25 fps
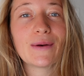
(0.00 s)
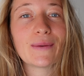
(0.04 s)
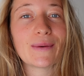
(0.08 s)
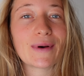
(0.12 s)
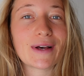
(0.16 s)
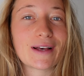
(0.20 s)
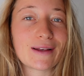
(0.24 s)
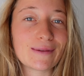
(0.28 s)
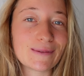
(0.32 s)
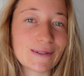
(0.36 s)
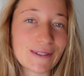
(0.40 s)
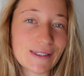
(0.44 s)

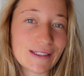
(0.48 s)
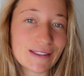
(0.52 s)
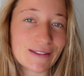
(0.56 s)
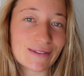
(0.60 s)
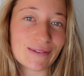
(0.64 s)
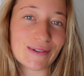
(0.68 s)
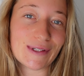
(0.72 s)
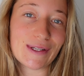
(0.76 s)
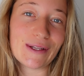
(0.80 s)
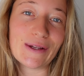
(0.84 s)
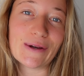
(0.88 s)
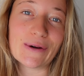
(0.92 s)
Welcome to this
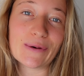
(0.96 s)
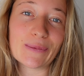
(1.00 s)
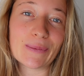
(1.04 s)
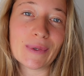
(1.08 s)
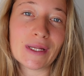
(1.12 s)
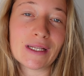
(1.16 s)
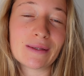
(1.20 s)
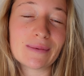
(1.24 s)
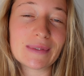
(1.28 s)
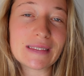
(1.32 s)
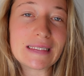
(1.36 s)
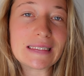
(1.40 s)
video, my
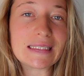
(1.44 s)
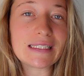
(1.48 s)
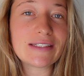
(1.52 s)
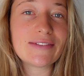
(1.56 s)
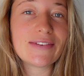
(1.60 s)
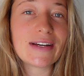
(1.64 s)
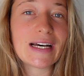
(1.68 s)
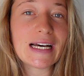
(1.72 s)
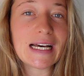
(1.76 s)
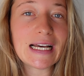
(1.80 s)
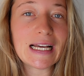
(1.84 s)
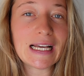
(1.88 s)
name is
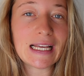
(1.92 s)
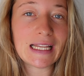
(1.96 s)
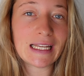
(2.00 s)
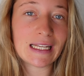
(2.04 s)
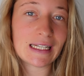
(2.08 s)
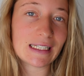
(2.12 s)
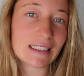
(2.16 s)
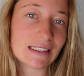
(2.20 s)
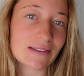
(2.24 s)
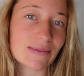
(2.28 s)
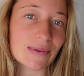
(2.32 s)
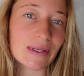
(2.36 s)
Eva and in this